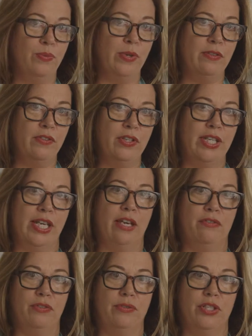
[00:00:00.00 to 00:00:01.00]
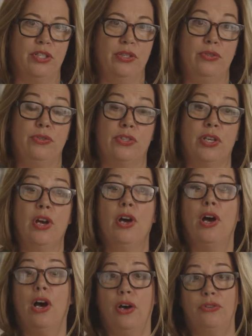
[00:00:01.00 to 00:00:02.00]
we're very careful to use
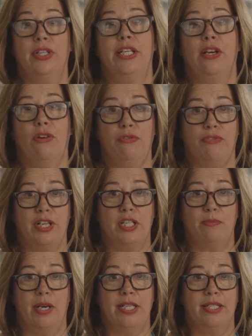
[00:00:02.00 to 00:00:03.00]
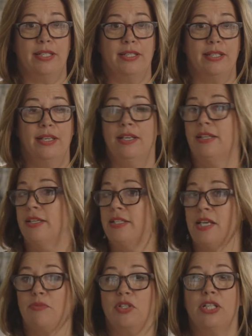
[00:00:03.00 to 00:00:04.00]
only whole fresh spices. There's
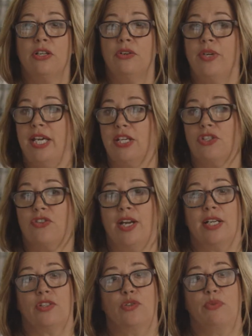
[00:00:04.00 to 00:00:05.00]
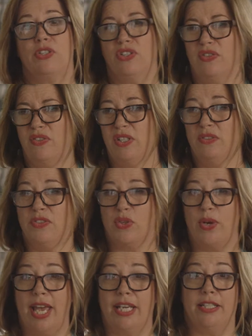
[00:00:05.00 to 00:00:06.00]
absolutely no extracts or preservatives or
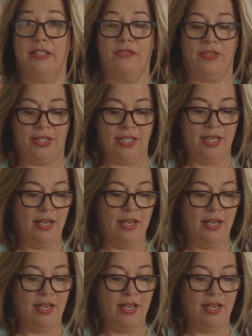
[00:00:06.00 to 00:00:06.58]
additives.